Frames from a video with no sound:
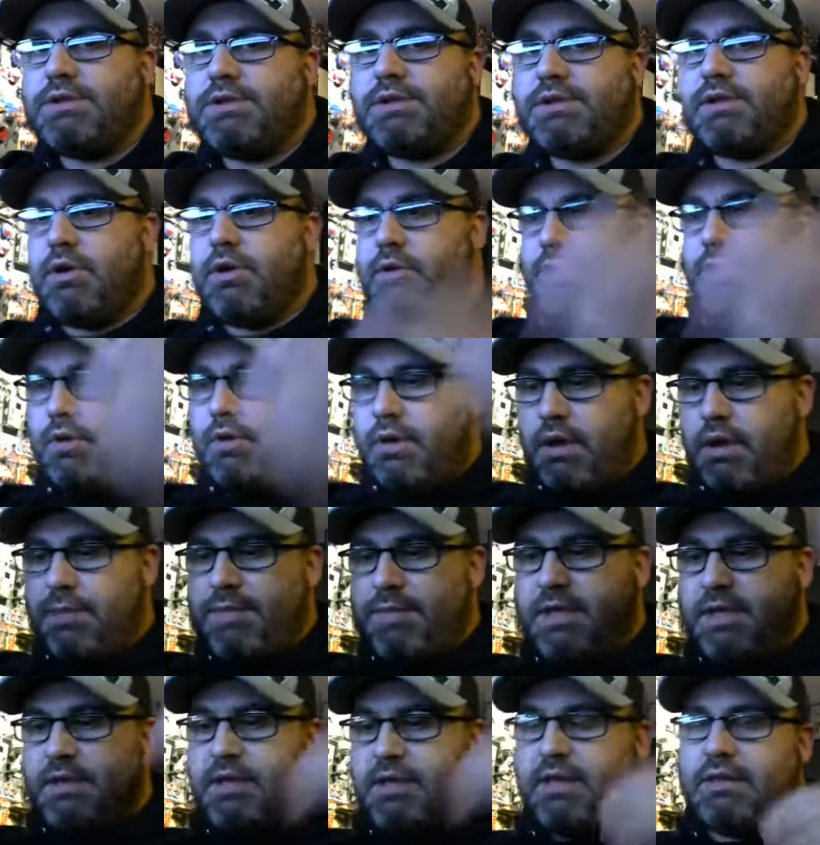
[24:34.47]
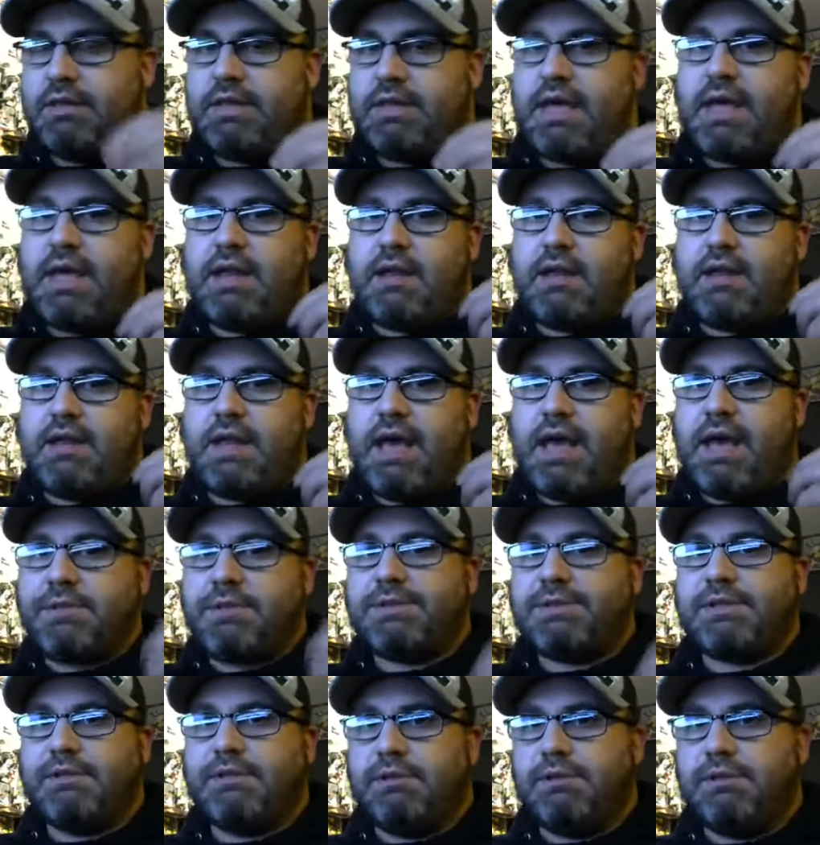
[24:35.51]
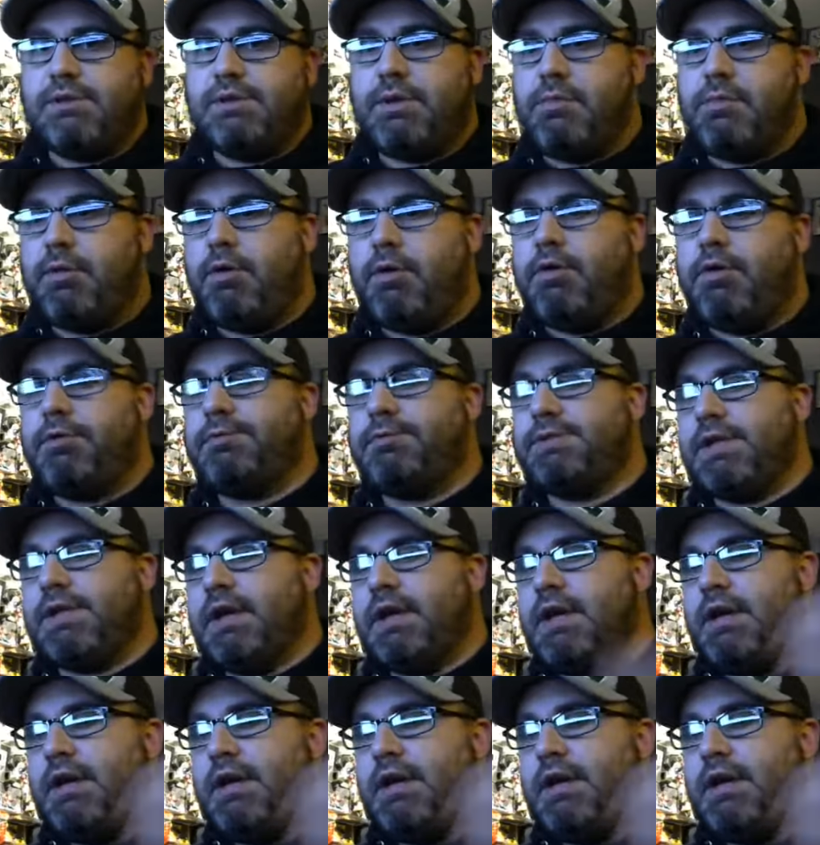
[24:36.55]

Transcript: So, I mean, that absolutely proves